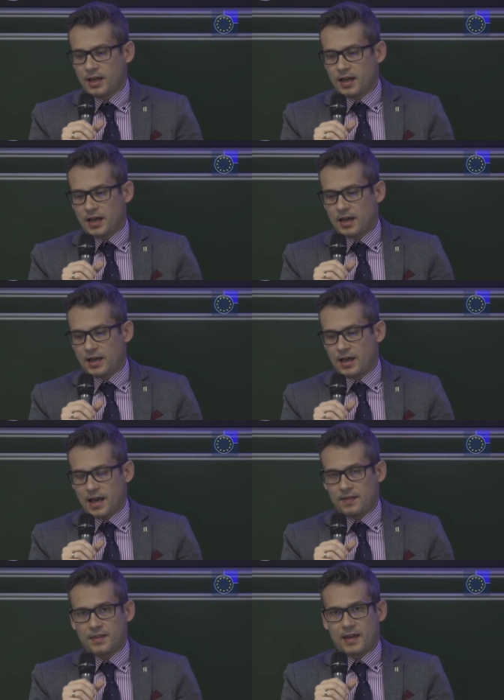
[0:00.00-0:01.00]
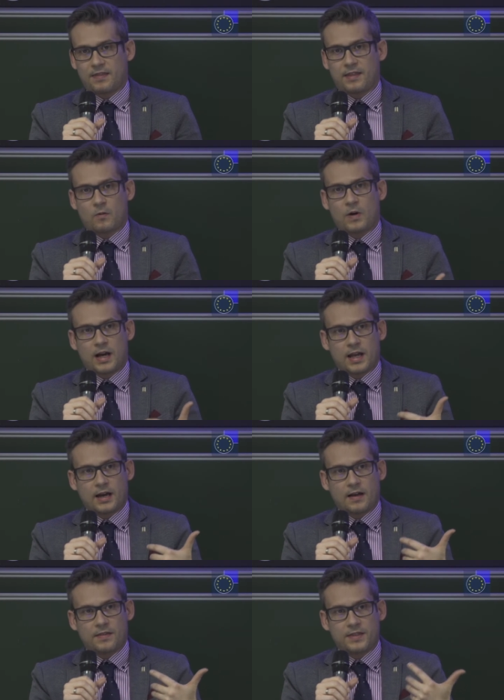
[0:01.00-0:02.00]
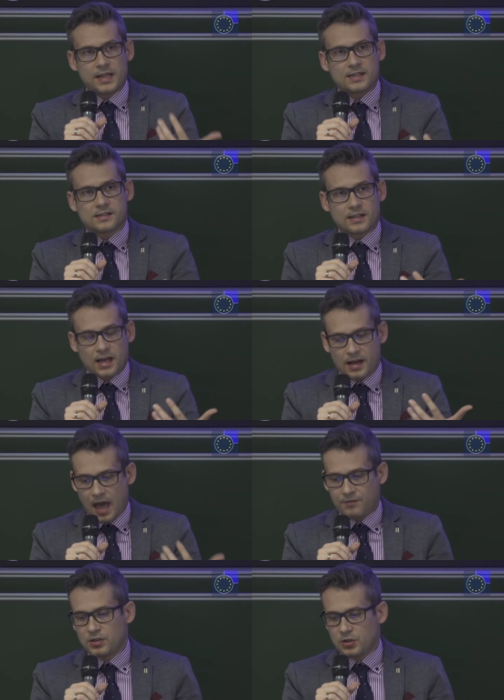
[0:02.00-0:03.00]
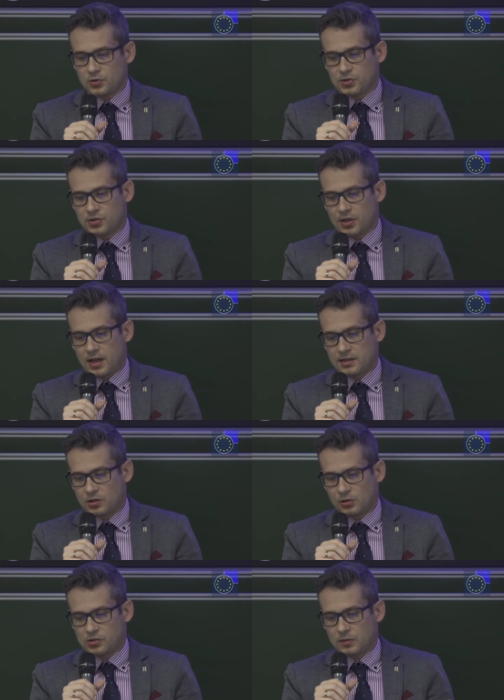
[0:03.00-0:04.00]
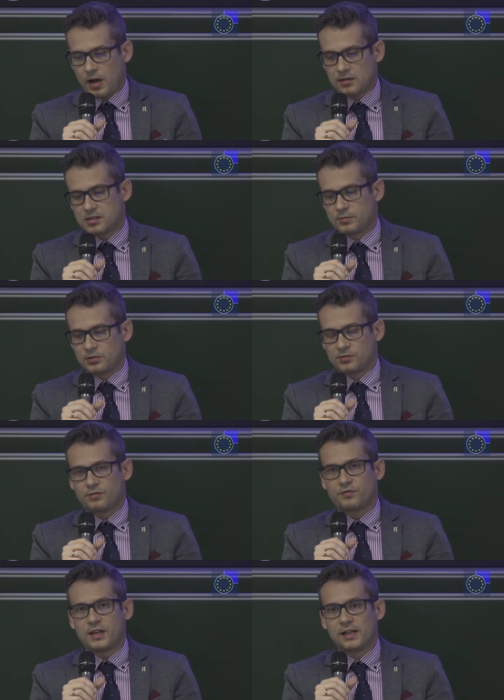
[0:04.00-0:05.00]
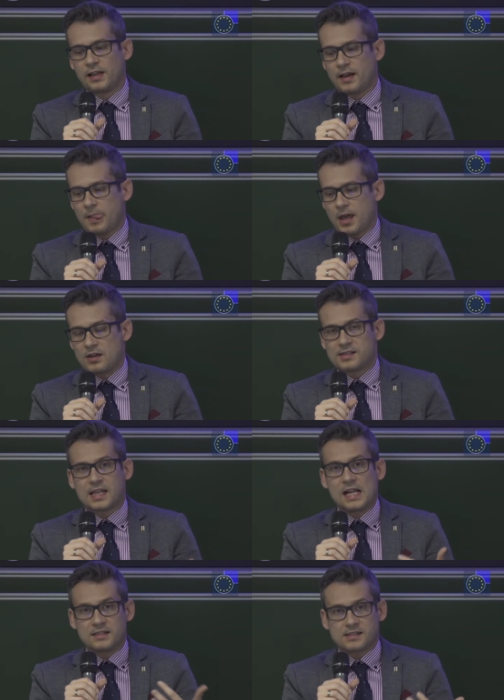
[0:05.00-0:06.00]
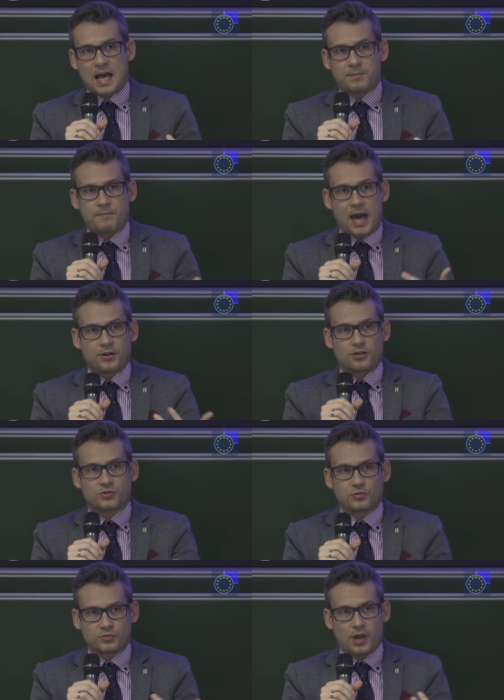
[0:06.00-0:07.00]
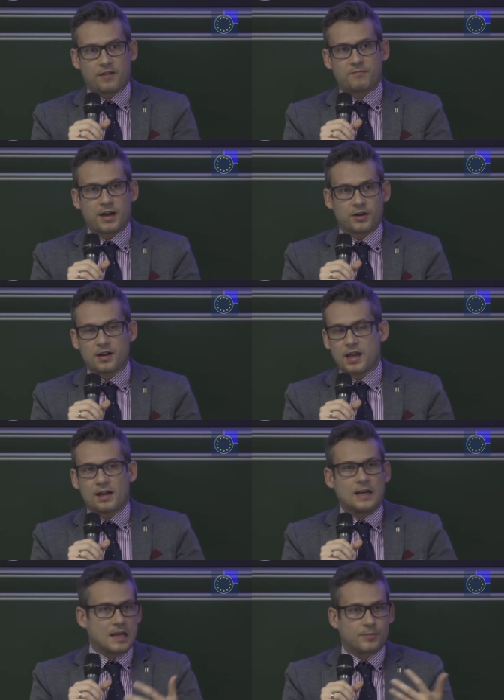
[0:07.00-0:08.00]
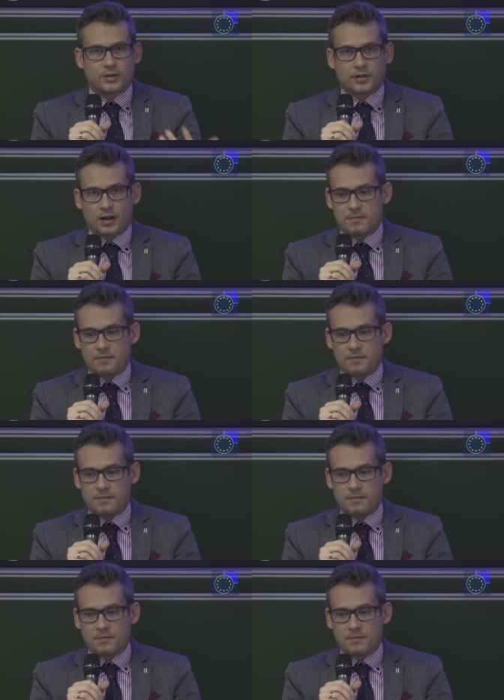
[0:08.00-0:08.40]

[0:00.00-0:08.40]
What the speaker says: and via these avenues it's also possible to fill a skills gap better, to have better labor